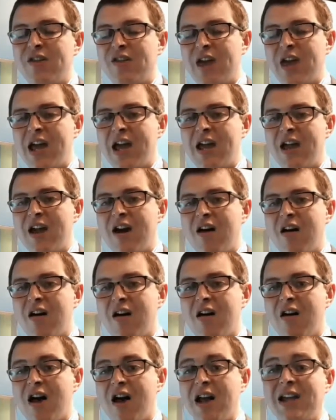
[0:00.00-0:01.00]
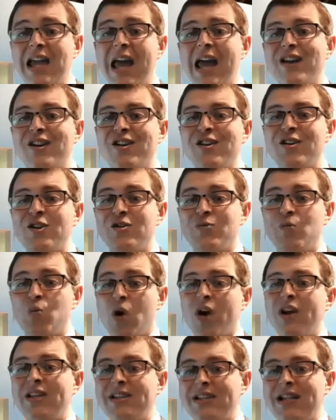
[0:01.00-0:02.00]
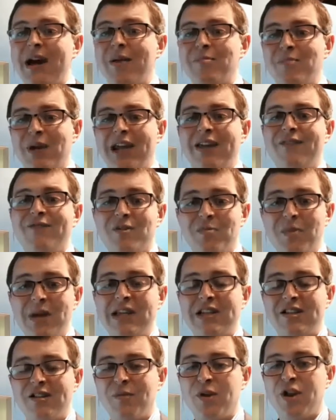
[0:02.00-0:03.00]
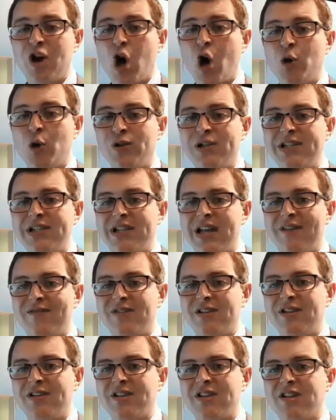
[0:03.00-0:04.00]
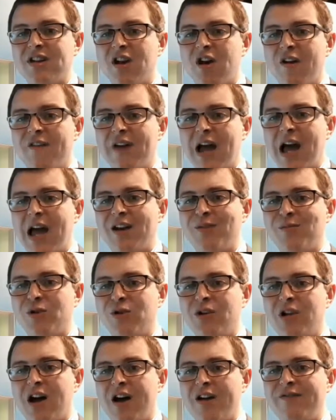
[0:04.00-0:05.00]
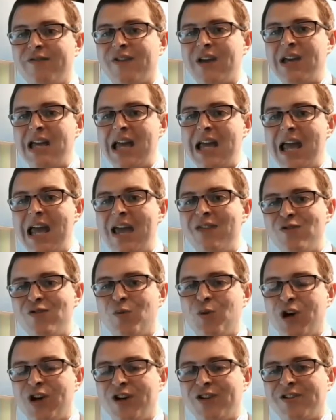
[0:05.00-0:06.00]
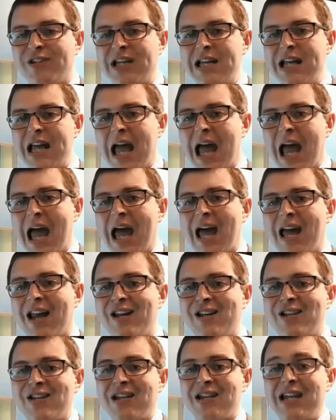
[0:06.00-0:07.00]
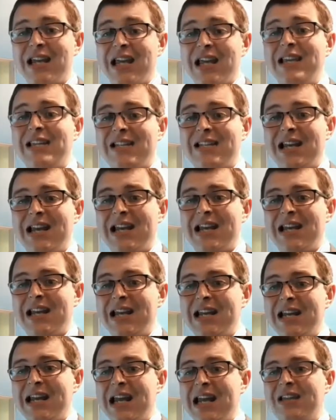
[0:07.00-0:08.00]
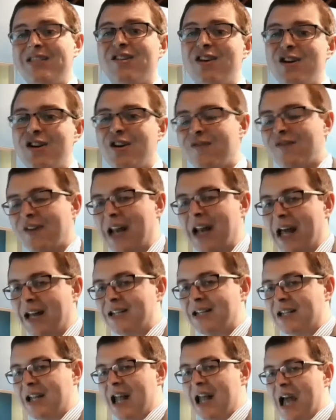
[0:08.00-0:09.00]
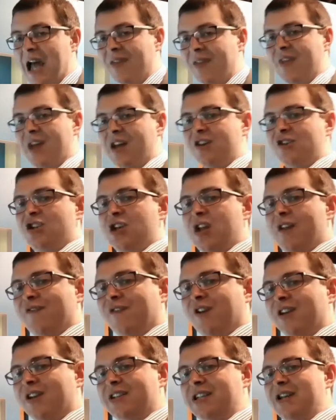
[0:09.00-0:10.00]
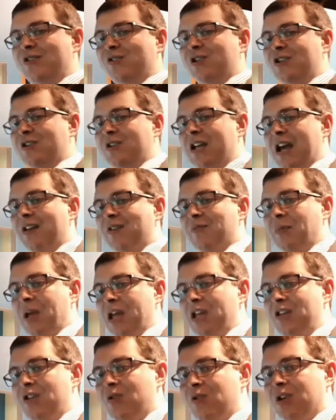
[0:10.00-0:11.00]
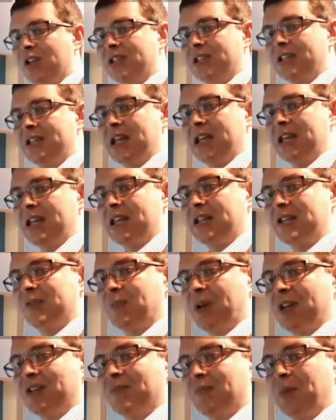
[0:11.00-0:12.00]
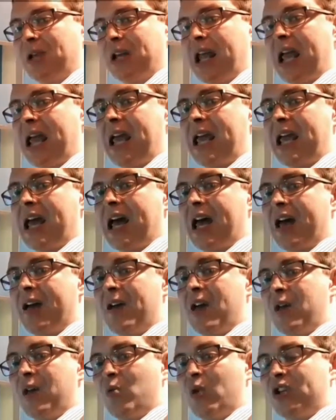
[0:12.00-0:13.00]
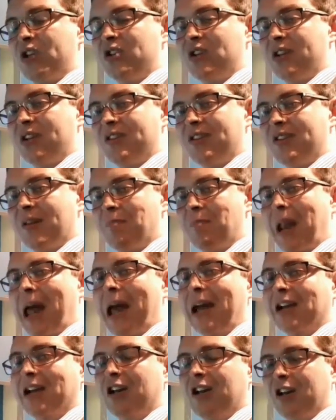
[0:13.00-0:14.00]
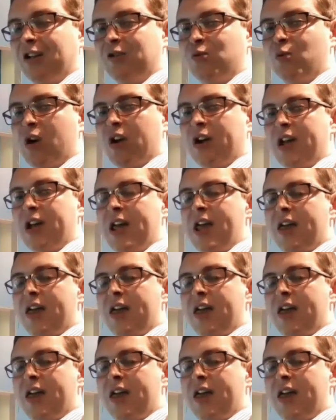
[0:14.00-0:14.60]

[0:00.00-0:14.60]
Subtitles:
They are again what is now believed to be some of the oldest evidence of animal life in the world and is in eastern Newfoundland. And then if I tilt you down a bit, you can see this specimen here, which is the black coloured one.